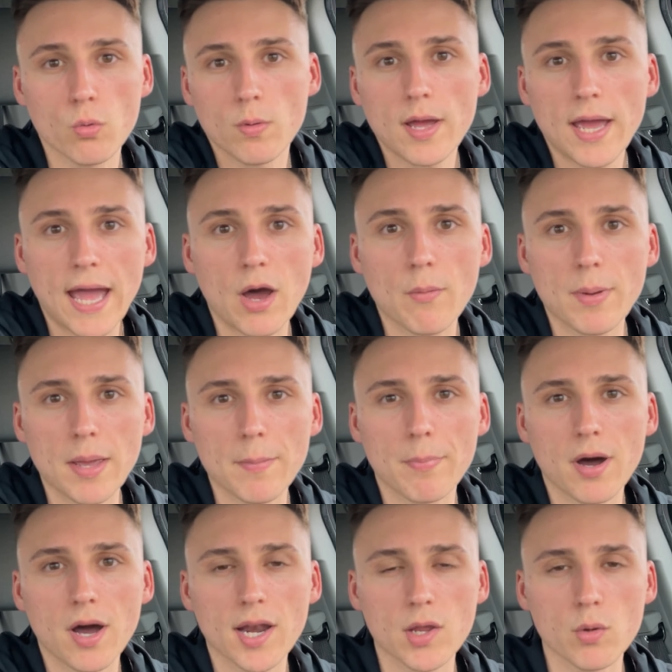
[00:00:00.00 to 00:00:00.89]
how my
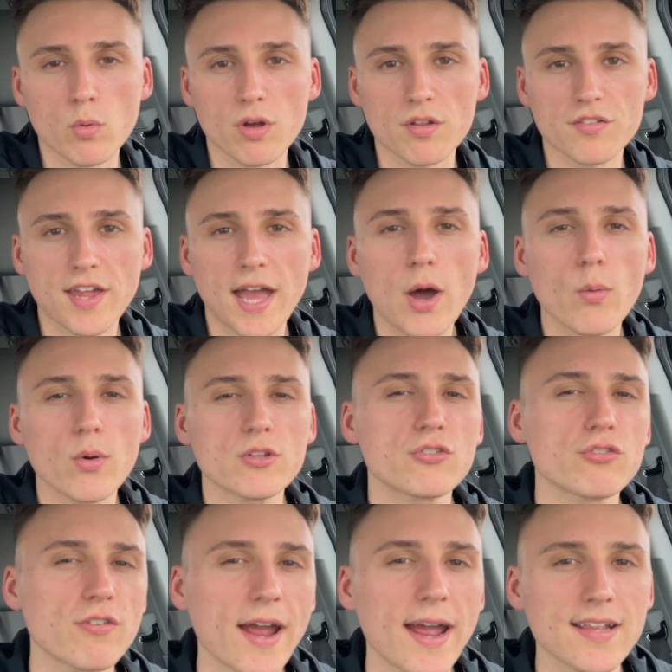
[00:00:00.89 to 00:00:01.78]
body was, how
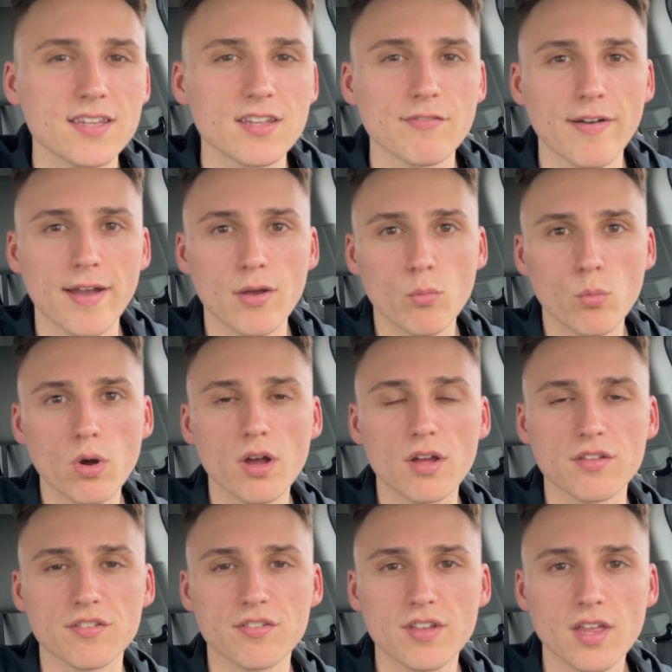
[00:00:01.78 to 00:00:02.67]
attractive I
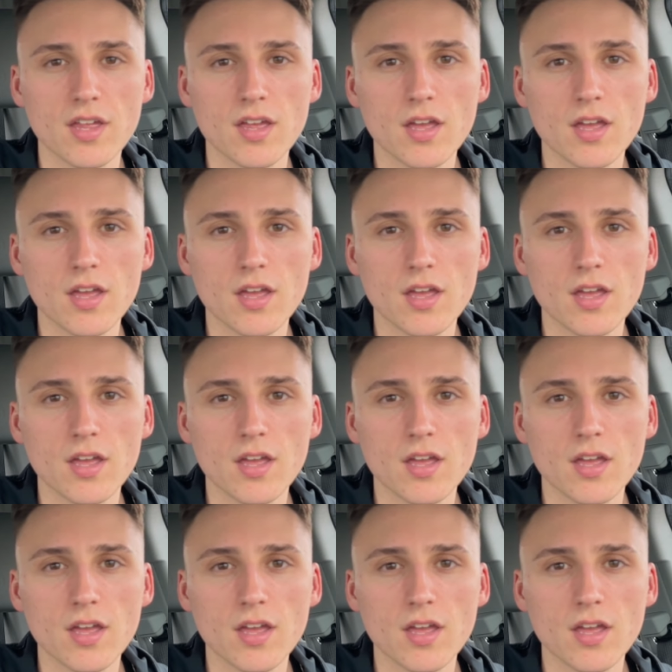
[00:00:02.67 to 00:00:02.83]
was.